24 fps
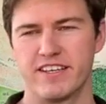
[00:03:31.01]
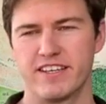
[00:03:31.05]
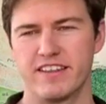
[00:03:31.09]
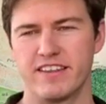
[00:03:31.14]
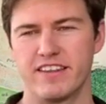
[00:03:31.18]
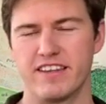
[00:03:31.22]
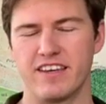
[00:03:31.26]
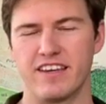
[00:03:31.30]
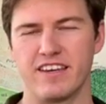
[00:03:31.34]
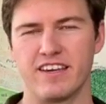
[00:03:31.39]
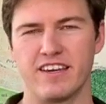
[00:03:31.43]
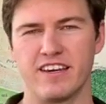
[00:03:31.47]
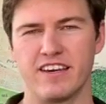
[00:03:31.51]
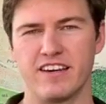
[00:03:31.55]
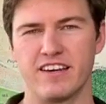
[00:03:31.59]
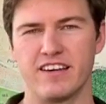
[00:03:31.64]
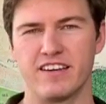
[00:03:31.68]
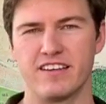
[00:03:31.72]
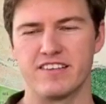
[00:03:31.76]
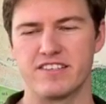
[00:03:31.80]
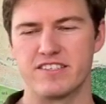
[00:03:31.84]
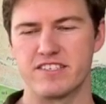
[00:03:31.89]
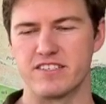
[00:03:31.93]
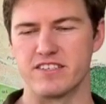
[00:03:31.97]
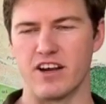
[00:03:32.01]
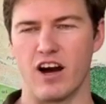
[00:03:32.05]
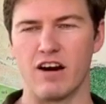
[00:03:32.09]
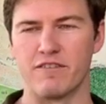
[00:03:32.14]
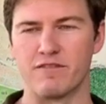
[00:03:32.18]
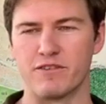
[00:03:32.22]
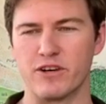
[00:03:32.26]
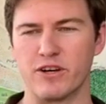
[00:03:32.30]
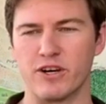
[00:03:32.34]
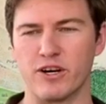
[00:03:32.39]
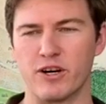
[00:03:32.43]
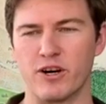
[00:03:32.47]
The
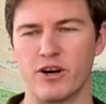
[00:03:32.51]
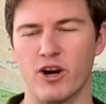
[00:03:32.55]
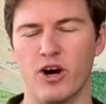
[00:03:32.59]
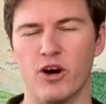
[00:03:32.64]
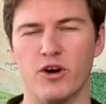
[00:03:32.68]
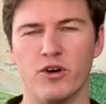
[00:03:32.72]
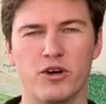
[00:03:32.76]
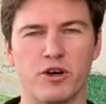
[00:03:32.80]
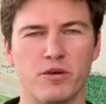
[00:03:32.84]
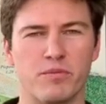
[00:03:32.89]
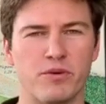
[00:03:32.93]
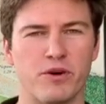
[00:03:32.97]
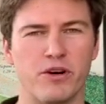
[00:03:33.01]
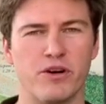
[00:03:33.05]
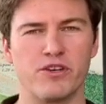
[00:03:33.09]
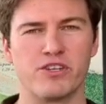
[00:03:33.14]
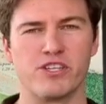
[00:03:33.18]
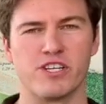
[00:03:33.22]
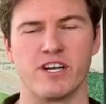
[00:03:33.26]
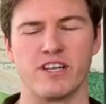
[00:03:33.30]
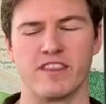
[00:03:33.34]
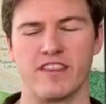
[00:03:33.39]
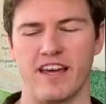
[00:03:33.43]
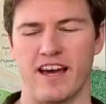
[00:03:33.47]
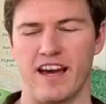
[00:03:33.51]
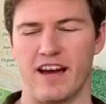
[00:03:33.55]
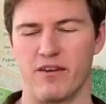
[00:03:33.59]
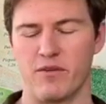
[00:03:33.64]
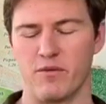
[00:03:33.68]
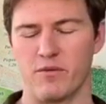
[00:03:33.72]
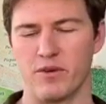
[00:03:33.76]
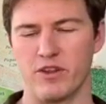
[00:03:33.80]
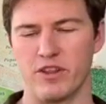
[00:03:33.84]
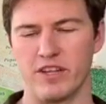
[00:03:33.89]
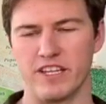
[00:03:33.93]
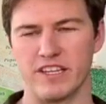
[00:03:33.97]
softer oak approach on that
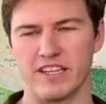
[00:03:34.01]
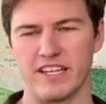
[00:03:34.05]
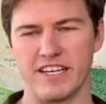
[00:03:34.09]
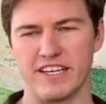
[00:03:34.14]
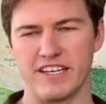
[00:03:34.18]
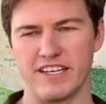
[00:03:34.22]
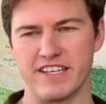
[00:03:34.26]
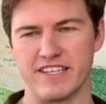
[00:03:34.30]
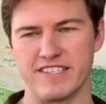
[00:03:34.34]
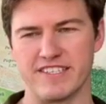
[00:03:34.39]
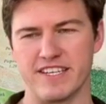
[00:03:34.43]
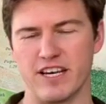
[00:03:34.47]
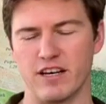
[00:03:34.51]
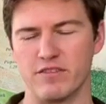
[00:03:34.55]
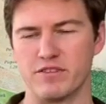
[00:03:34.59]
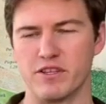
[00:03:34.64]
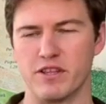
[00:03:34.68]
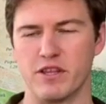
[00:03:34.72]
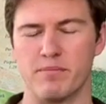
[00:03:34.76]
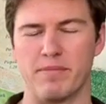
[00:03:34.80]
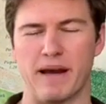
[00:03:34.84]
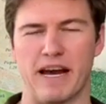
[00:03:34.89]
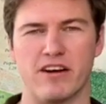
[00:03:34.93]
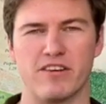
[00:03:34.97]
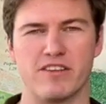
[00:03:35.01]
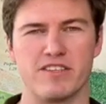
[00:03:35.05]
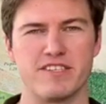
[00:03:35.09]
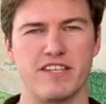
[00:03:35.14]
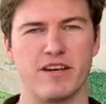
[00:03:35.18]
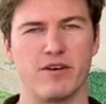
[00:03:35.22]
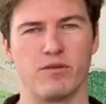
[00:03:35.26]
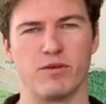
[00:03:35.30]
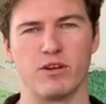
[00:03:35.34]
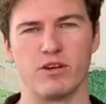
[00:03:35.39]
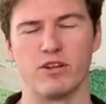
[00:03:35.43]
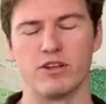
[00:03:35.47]
really lended itself to the balance
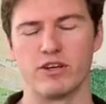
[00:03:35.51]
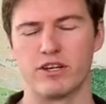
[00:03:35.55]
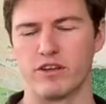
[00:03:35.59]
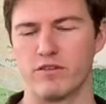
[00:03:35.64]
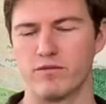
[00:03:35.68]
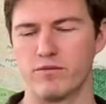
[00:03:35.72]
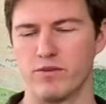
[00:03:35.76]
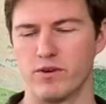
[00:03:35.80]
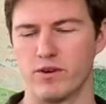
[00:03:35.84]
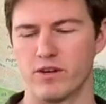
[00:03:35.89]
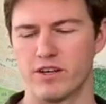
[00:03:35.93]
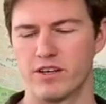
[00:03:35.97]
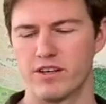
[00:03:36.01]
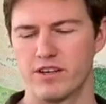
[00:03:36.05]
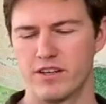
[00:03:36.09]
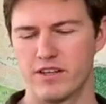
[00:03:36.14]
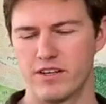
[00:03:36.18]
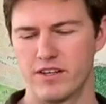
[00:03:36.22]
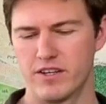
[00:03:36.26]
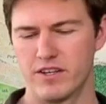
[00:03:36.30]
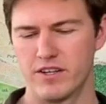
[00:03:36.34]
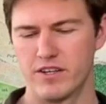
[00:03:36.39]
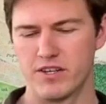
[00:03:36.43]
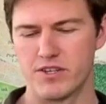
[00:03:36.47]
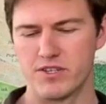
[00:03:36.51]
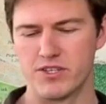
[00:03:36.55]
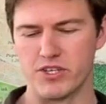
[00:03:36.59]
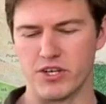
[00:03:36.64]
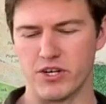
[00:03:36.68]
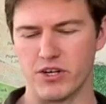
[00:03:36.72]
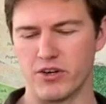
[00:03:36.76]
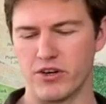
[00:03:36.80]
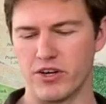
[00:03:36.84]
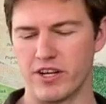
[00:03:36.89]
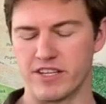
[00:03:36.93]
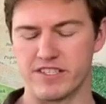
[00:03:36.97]
that we were looking for.
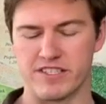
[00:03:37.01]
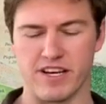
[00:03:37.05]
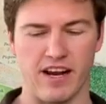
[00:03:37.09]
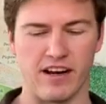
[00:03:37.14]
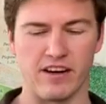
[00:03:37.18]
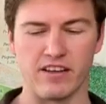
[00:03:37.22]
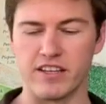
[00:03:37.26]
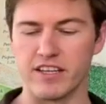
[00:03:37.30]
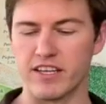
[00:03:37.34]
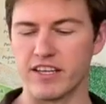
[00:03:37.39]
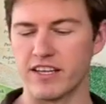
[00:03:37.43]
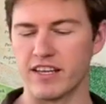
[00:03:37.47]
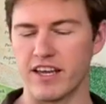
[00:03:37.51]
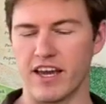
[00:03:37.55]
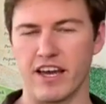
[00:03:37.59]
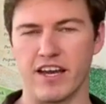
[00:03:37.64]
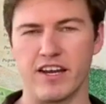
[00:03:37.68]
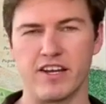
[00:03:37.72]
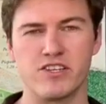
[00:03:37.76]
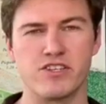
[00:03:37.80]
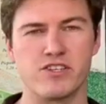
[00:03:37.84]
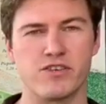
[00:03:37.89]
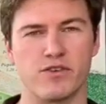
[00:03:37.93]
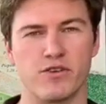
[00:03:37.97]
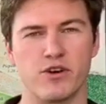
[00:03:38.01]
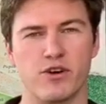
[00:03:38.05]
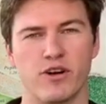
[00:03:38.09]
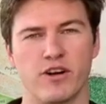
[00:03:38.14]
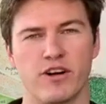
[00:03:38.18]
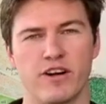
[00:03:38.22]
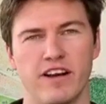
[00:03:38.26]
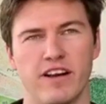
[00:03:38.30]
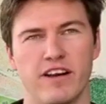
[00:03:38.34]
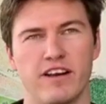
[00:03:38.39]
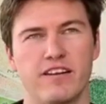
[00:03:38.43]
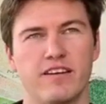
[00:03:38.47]
So entirely aged
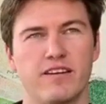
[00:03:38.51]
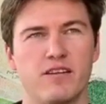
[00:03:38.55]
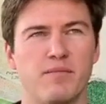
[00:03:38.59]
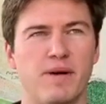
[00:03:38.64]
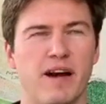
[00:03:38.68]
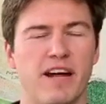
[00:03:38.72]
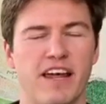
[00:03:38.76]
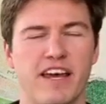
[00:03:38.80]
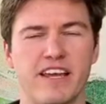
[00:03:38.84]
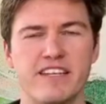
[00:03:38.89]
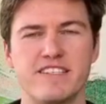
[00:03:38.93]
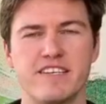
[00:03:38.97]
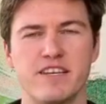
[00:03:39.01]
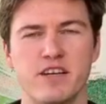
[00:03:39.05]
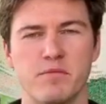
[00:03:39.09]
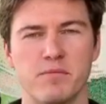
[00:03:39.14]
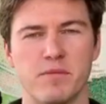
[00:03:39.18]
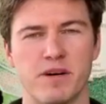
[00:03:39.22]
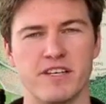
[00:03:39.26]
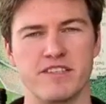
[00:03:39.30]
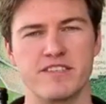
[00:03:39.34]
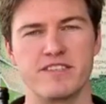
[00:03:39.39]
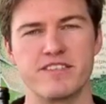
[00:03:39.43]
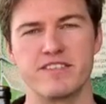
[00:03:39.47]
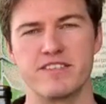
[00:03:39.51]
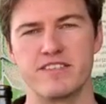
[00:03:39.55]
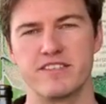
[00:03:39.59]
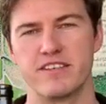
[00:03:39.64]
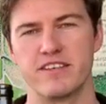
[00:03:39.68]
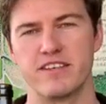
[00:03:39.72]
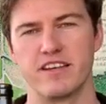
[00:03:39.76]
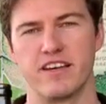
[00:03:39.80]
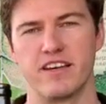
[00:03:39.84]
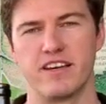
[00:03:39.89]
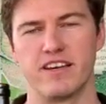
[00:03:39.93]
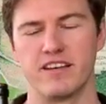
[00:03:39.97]
for about 18 months
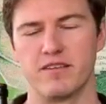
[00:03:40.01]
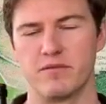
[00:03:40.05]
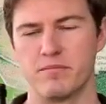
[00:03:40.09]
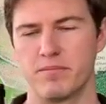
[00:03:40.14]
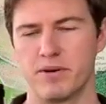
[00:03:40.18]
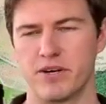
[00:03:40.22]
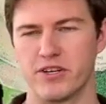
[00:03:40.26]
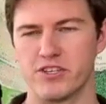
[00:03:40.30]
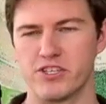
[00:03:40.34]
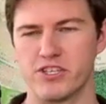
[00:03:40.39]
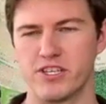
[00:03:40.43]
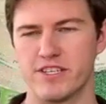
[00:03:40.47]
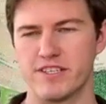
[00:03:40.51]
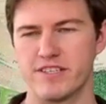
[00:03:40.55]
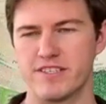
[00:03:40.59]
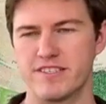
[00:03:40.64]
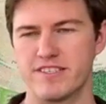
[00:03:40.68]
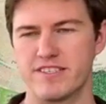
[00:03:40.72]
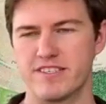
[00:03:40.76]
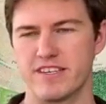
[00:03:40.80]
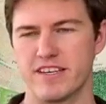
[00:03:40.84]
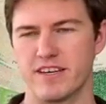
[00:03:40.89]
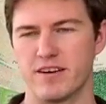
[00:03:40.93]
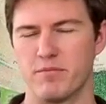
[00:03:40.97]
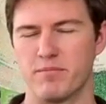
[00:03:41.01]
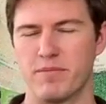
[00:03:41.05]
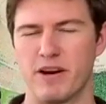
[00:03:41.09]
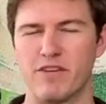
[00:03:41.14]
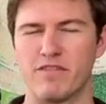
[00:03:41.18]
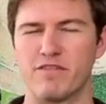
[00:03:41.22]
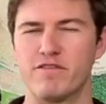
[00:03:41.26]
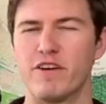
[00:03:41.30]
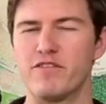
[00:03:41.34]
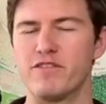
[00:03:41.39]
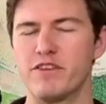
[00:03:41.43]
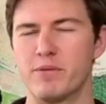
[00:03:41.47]
in puncheons, and
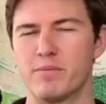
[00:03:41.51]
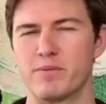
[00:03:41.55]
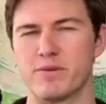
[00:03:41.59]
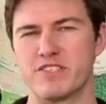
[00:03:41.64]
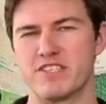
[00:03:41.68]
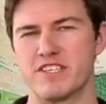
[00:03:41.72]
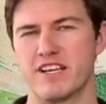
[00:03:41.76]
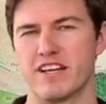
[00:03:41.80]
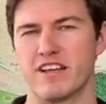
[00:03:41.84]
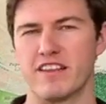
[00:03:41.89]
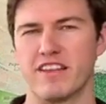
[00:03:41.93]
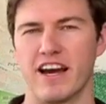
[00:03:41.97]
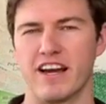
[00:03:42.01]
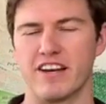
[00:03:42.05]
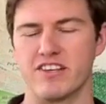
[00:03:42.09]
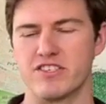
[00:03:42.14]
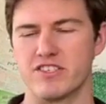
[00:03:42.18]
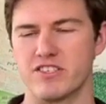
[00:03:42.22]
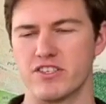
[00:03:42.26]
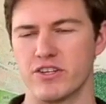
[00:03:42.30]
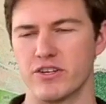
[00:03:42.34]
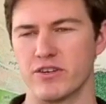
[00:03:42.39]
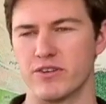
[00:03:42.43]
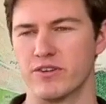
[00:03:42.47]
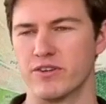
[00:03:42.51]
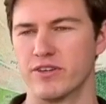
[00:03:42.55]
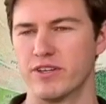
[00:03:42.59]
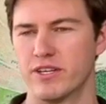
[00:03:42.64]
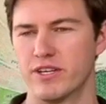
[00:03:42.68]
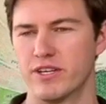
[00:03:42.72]
about 50% of that is new.